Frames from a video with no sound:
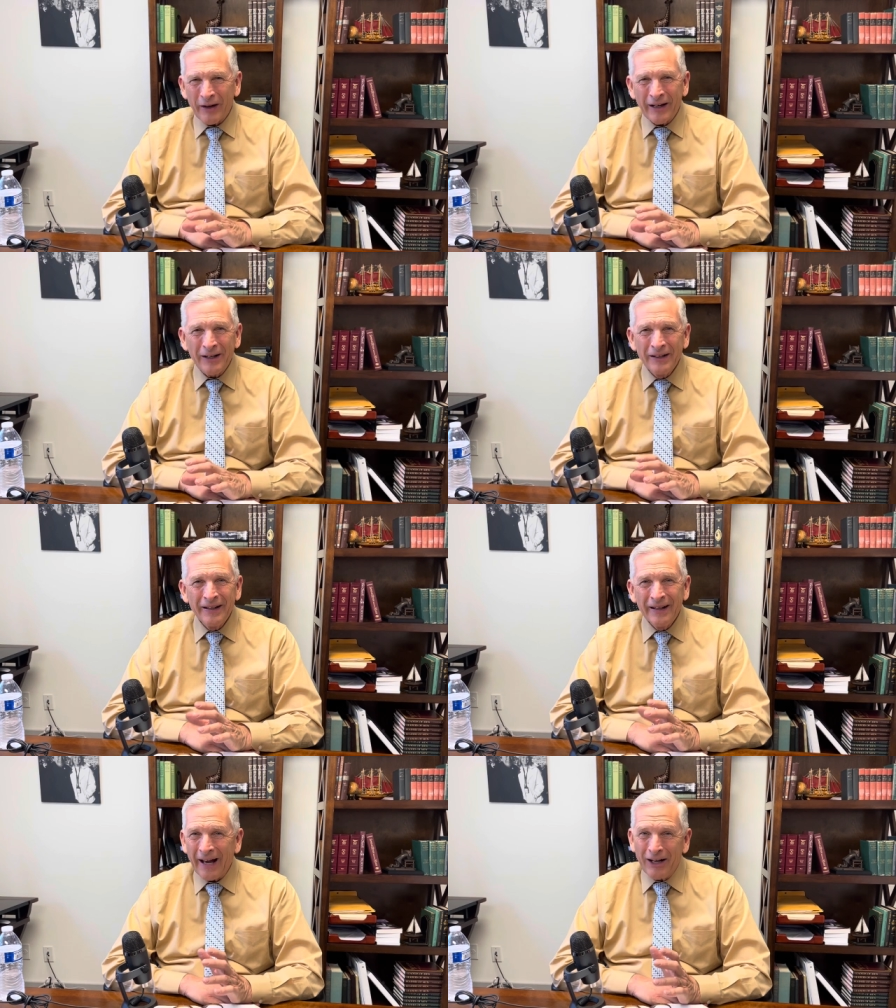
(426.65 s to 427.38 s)
I didn't,
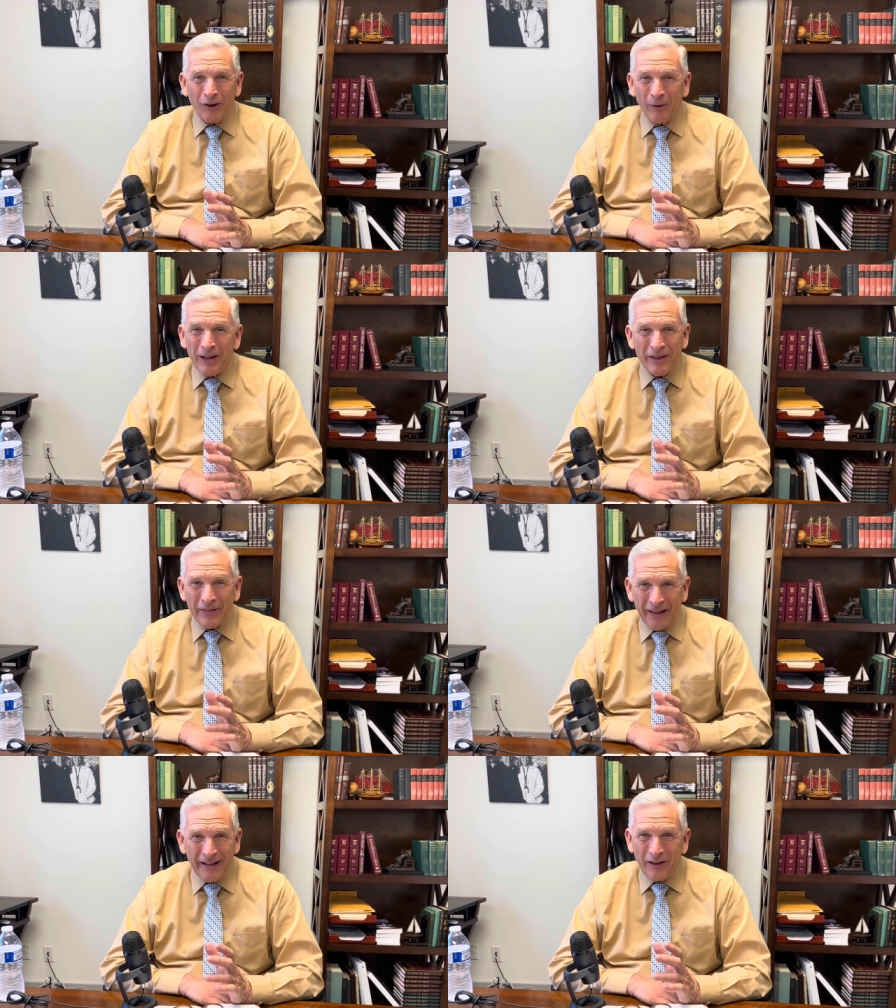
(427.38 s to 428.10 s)
I didn't know
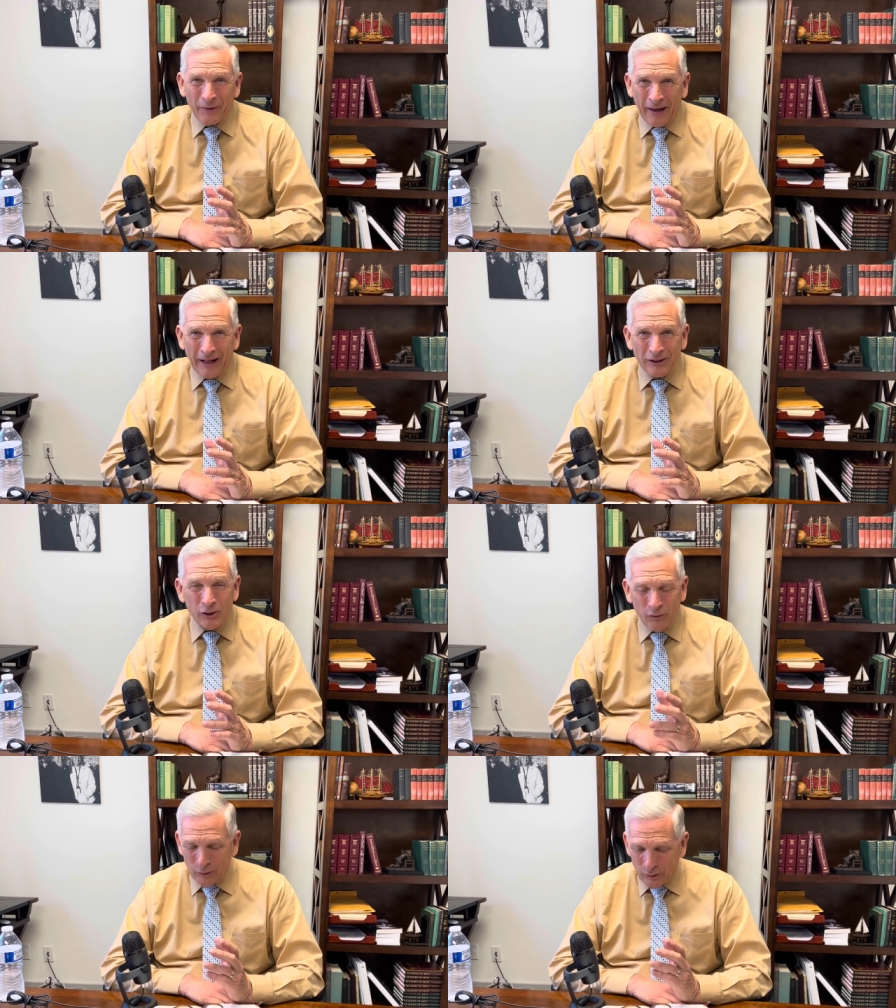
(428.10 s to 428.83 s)
anything, anything. I
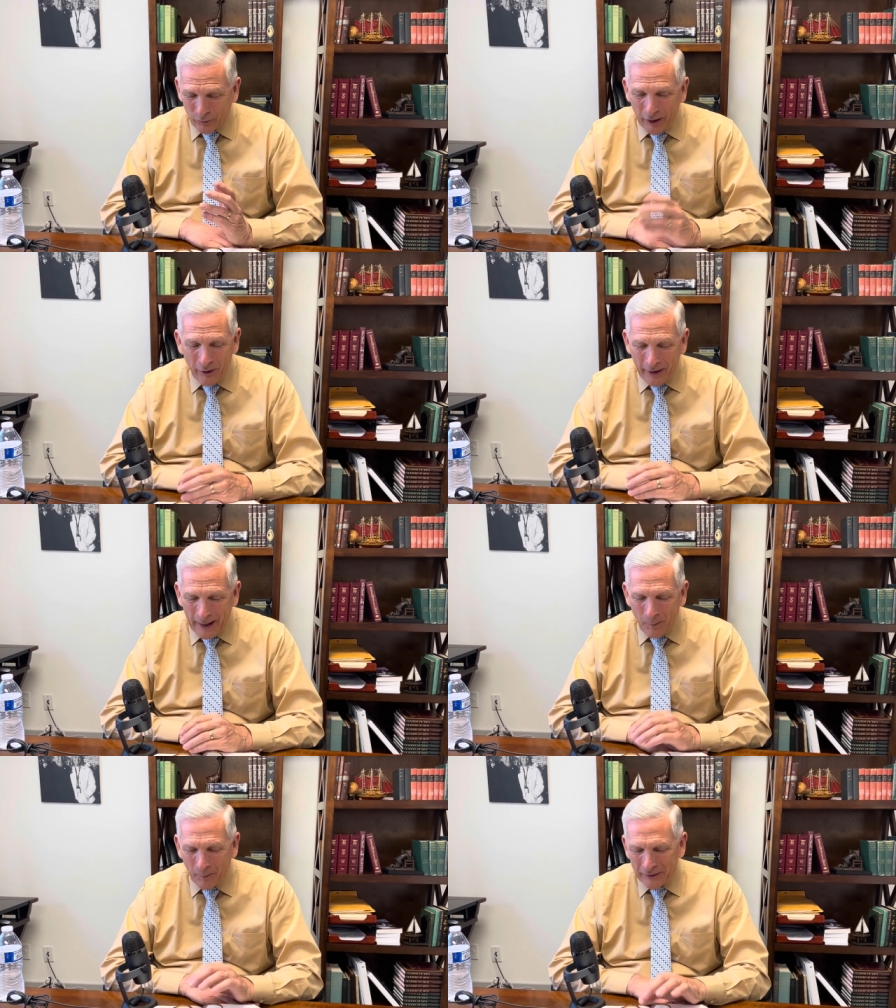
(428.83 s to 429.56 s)
just was figuring it
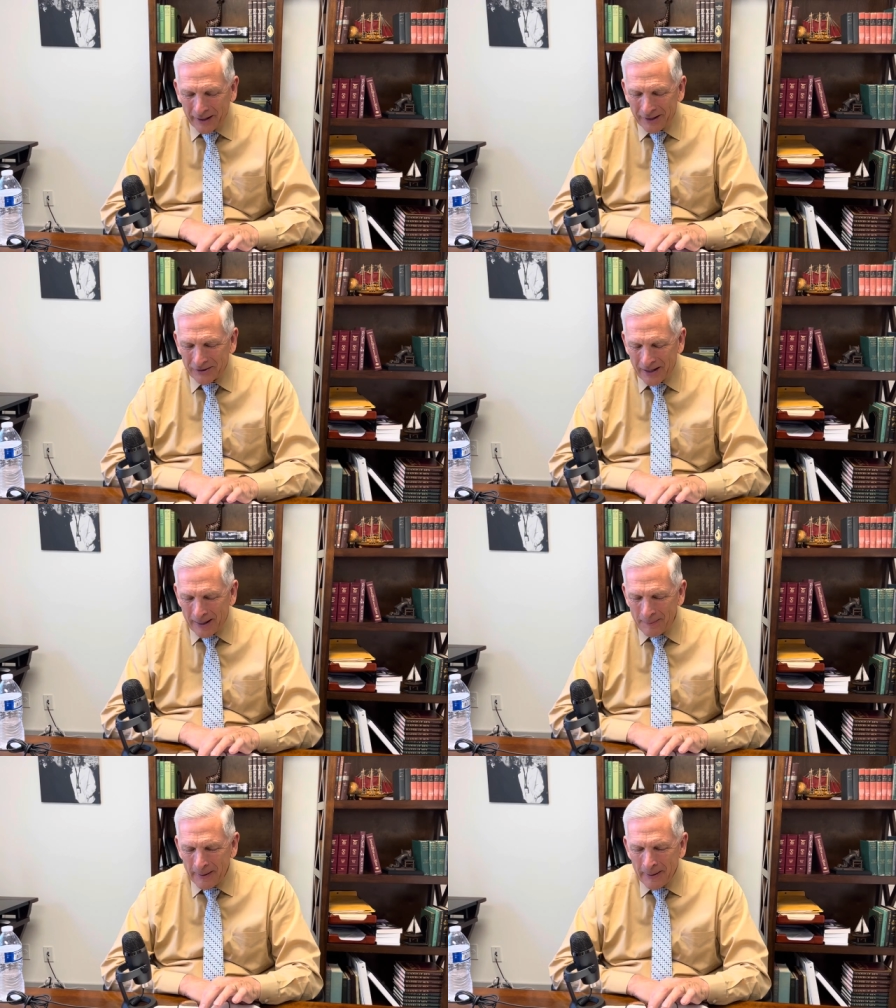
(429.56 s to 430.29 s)
out one day at a
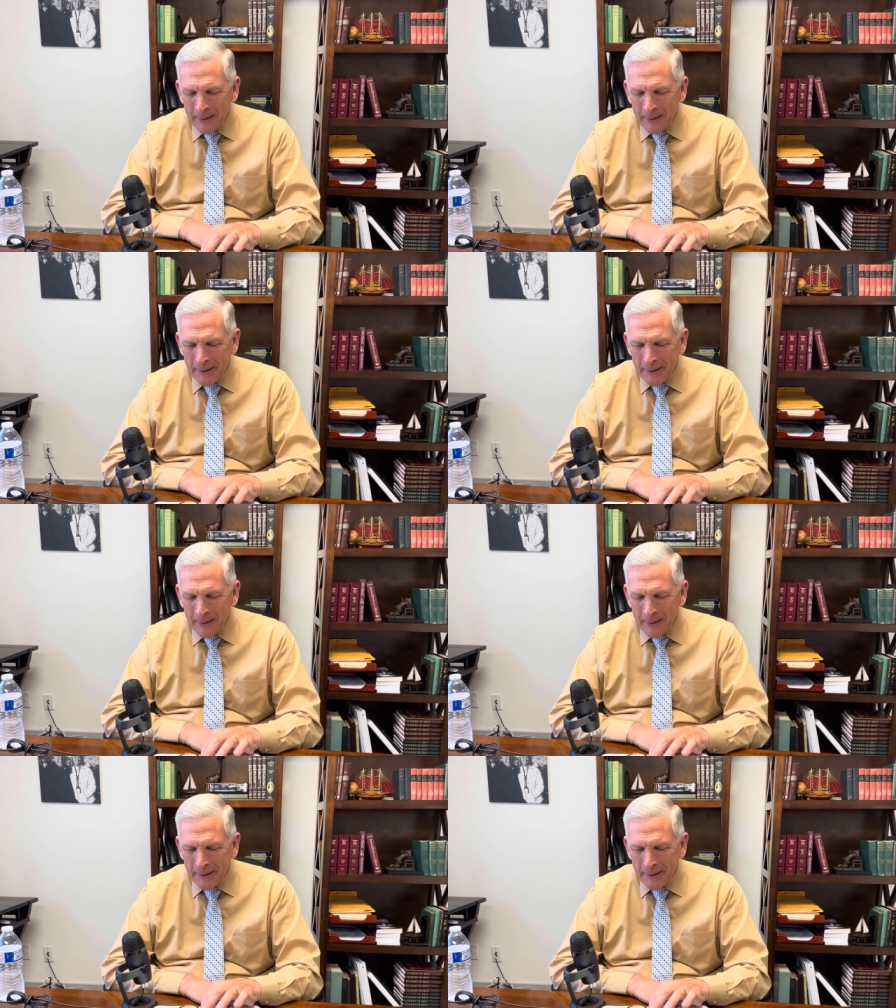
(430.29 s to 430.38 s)
time.